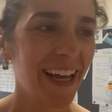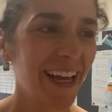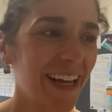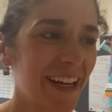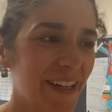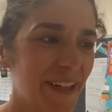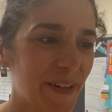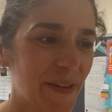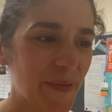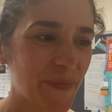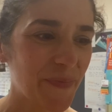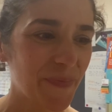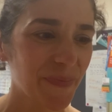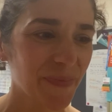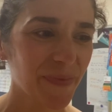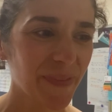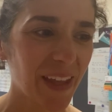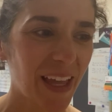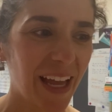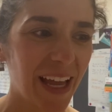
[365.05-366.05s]
And
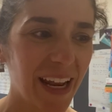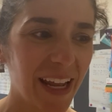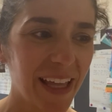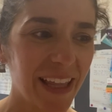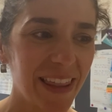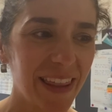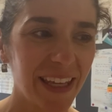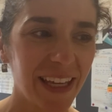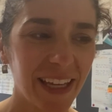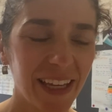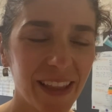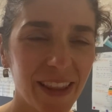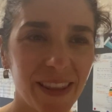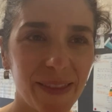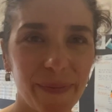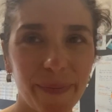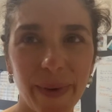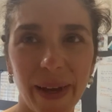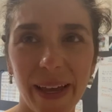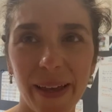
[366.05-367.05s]
I
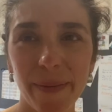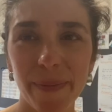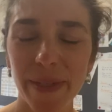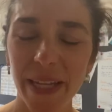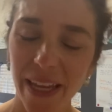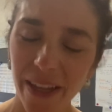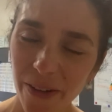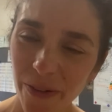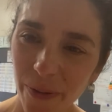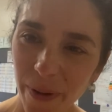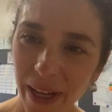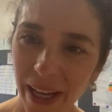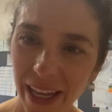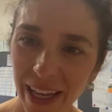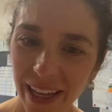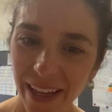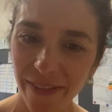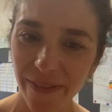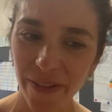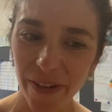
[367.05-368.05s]
think my
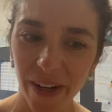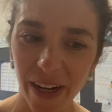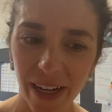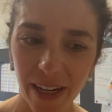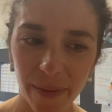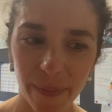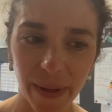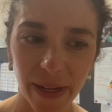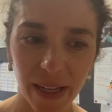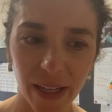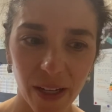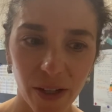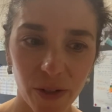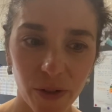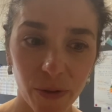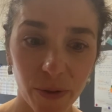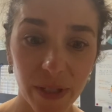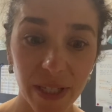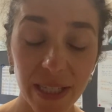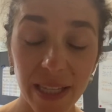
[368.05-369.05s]
takeaway for anybody
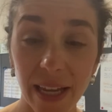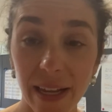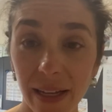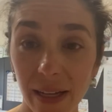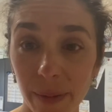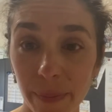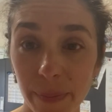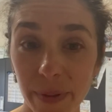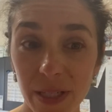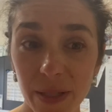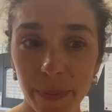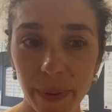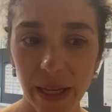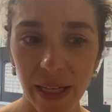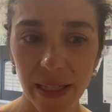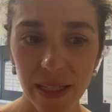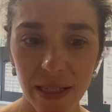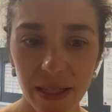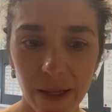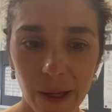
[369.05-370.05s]
who is setting up a
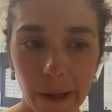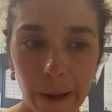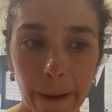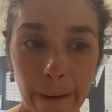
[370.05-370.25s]
space